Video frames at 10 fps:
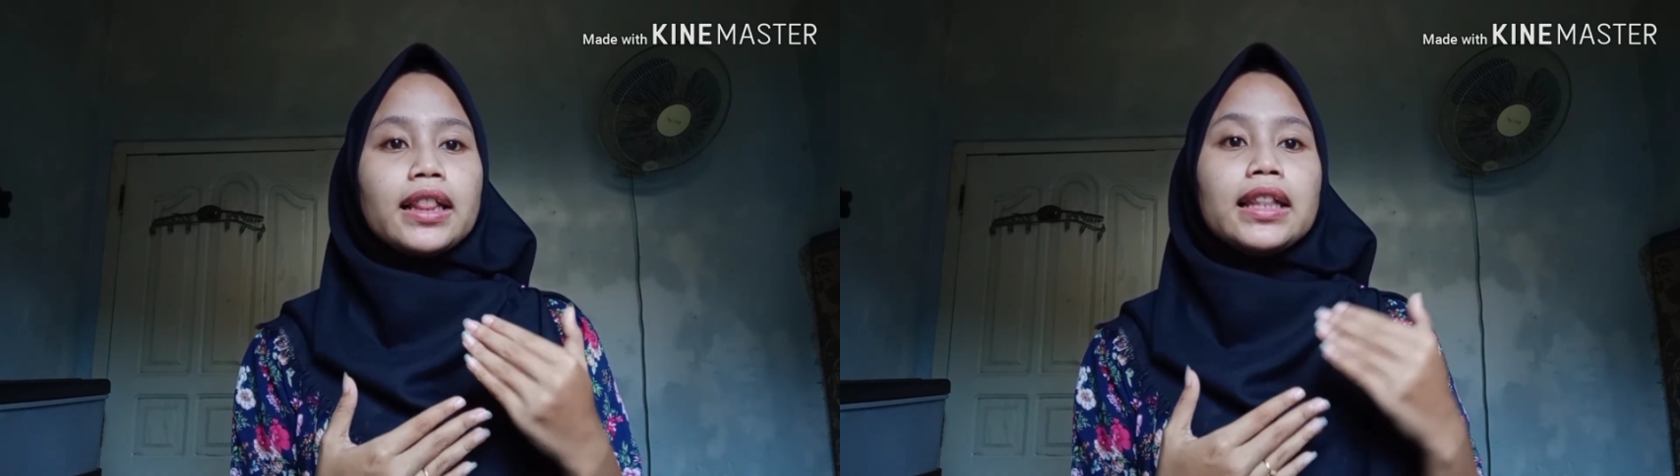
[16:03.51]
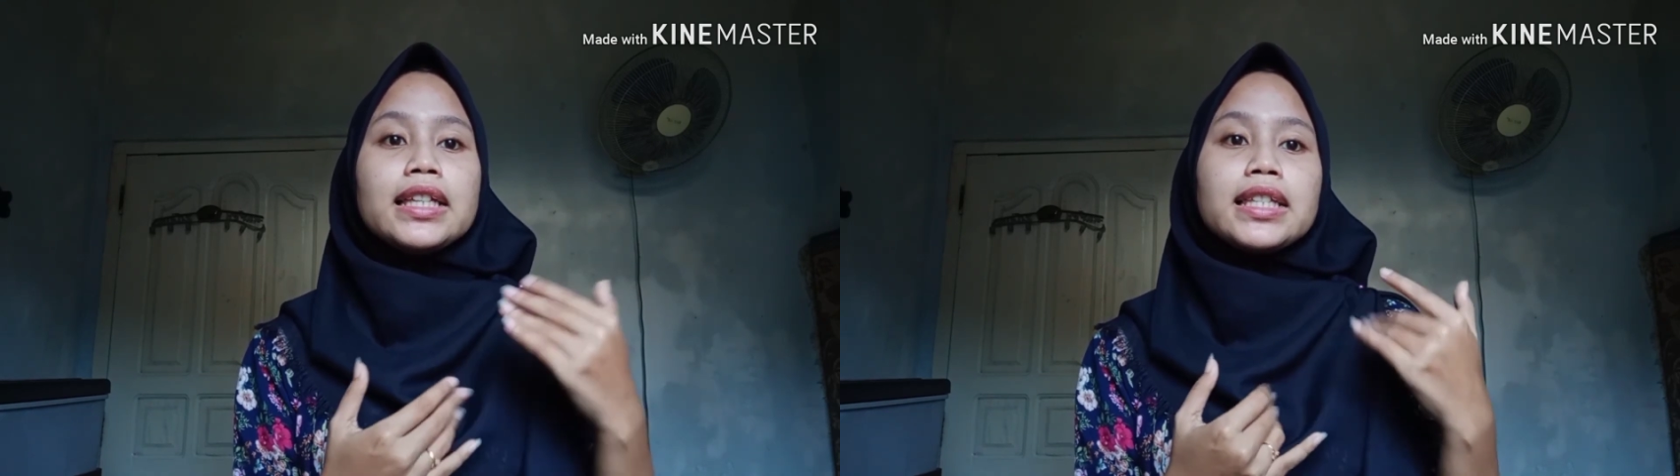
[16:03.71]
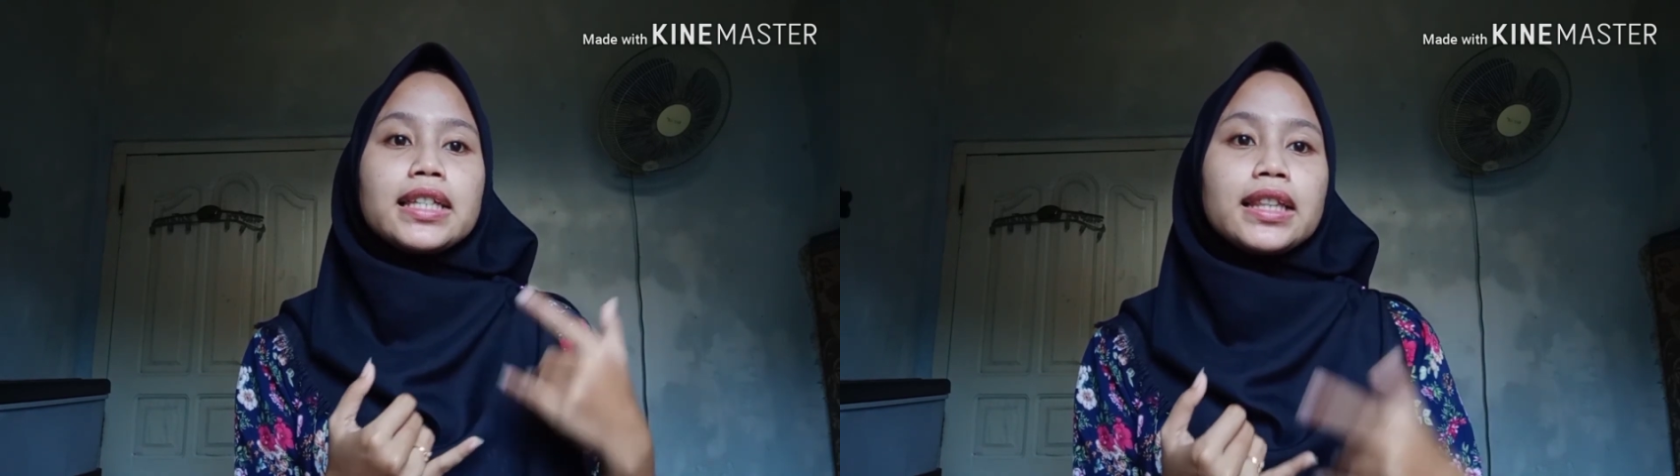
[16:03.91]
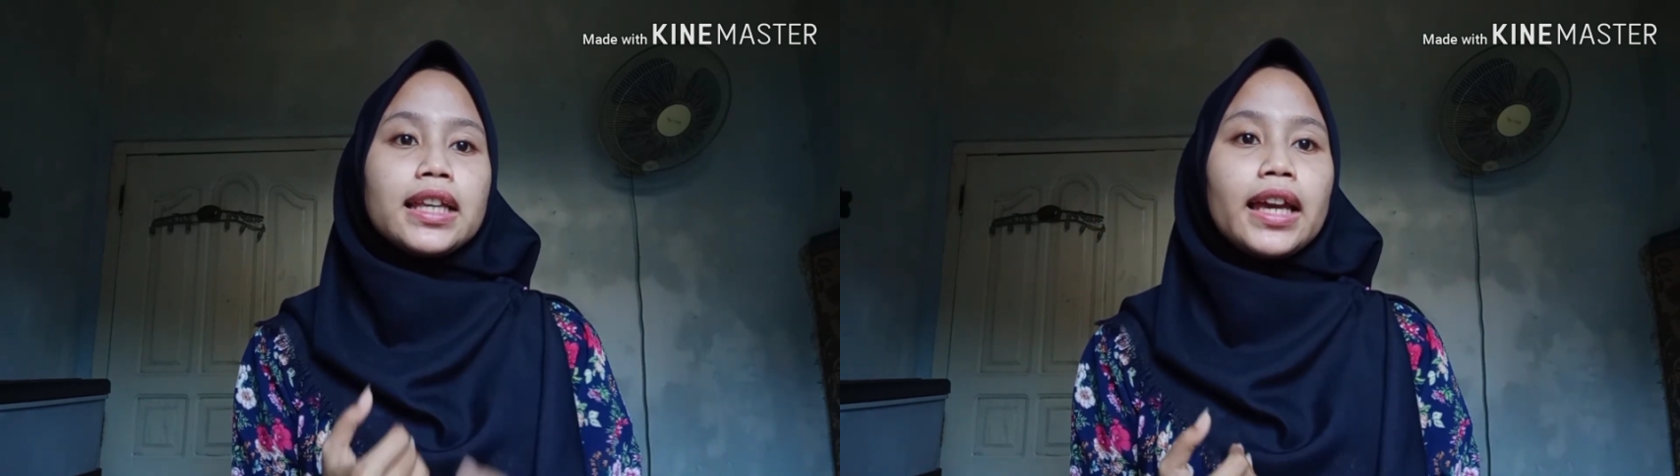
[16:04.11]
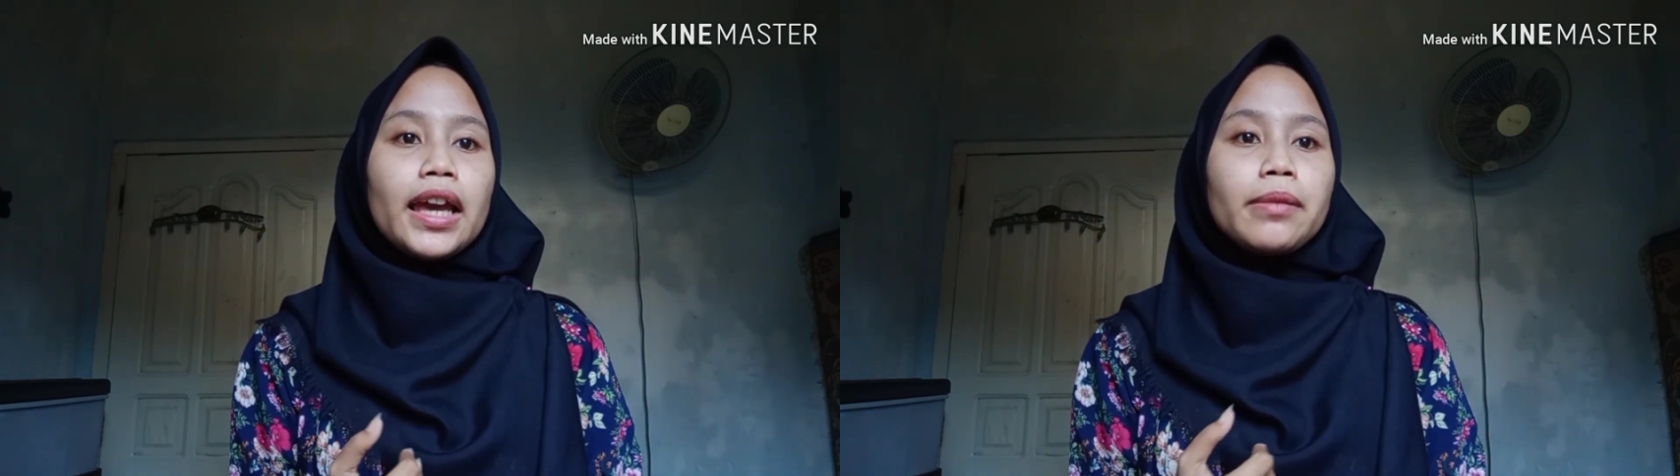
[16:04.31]

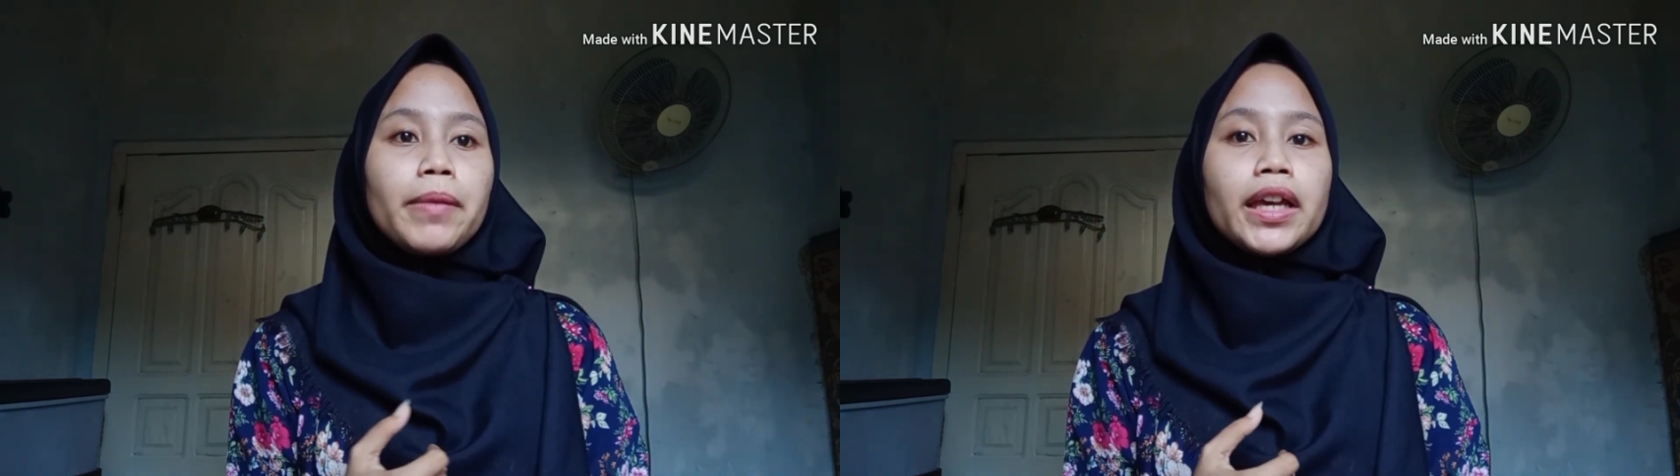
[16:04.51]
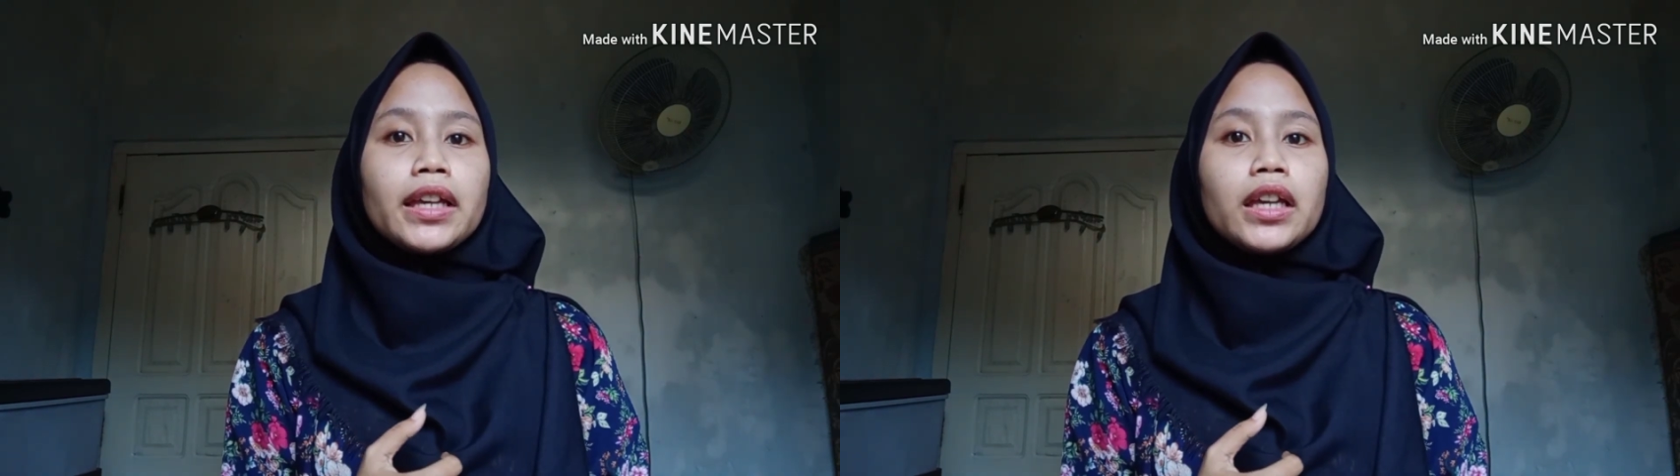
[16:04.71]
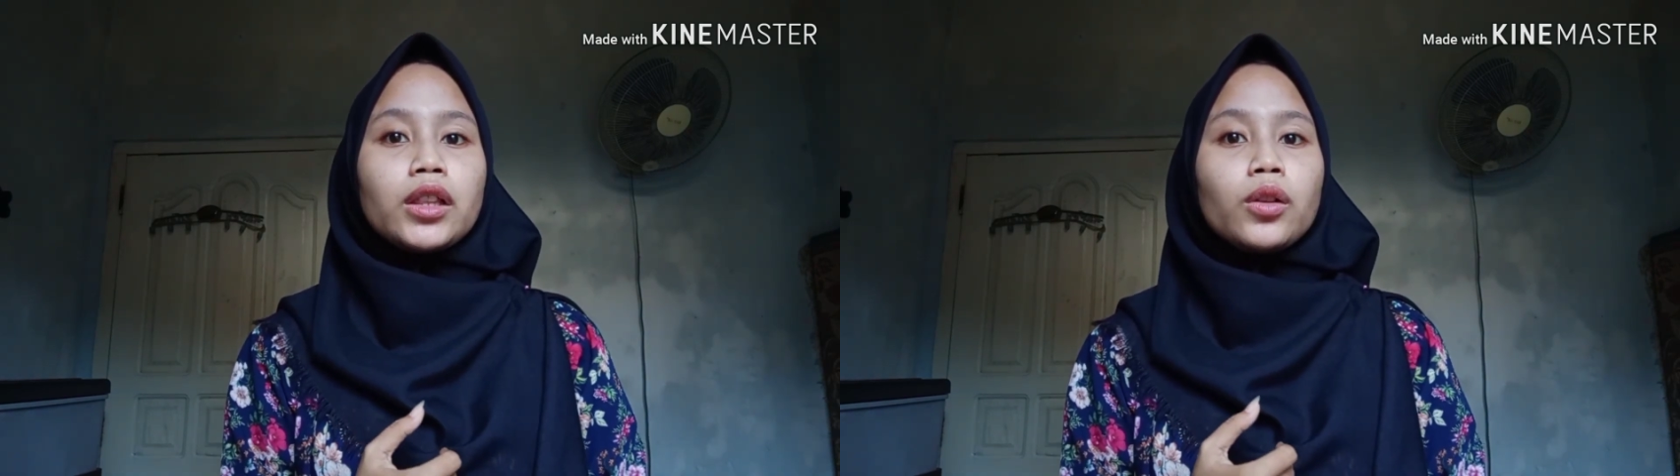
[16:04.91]
listening and making